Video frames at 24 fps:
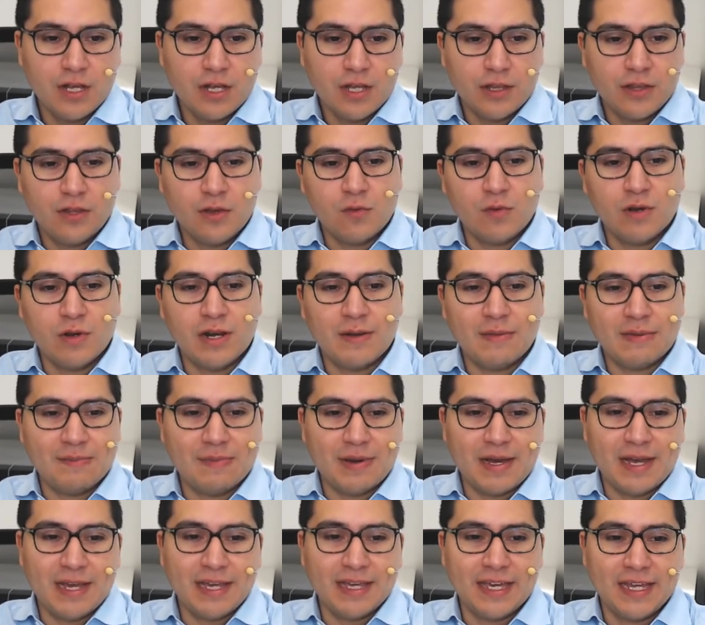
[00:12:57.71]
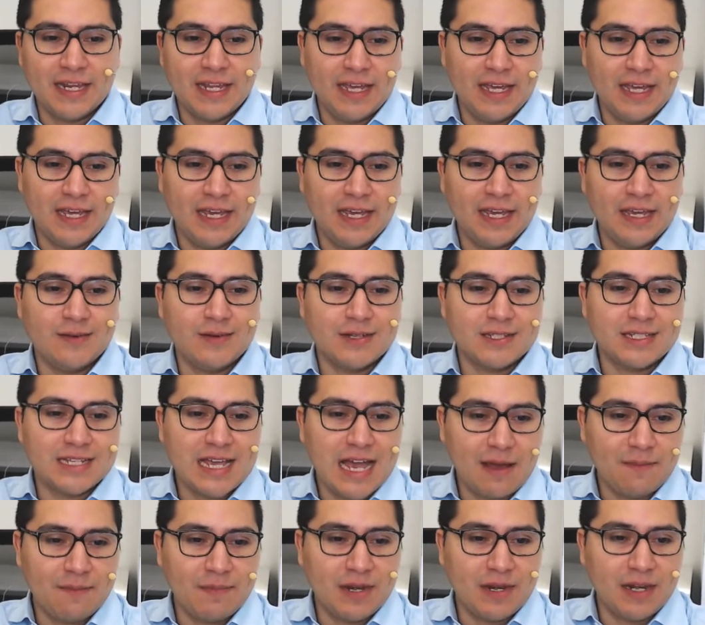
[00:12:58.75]
Don't want to be buying it here. What's
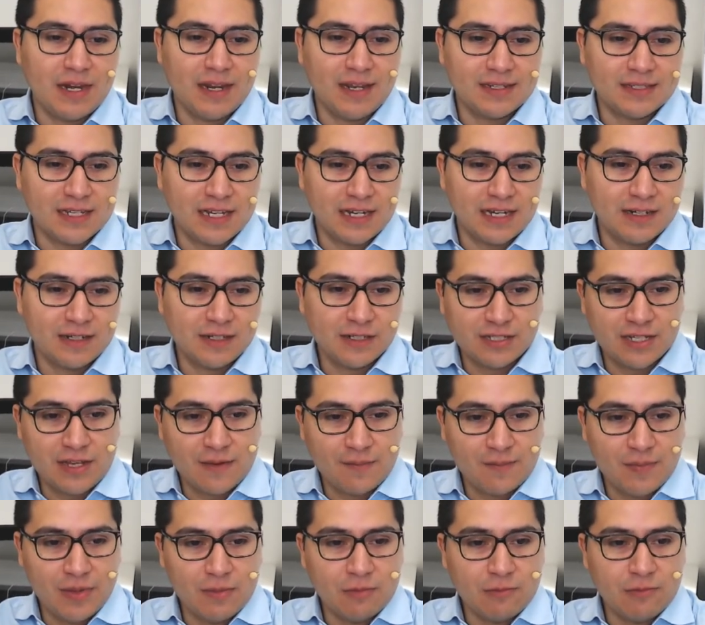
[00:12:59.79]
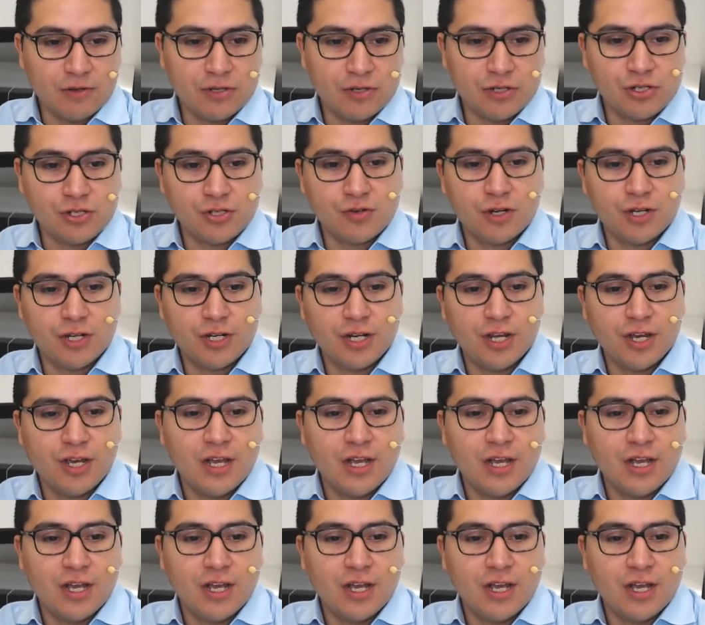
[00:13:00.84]
happening is that some people went short,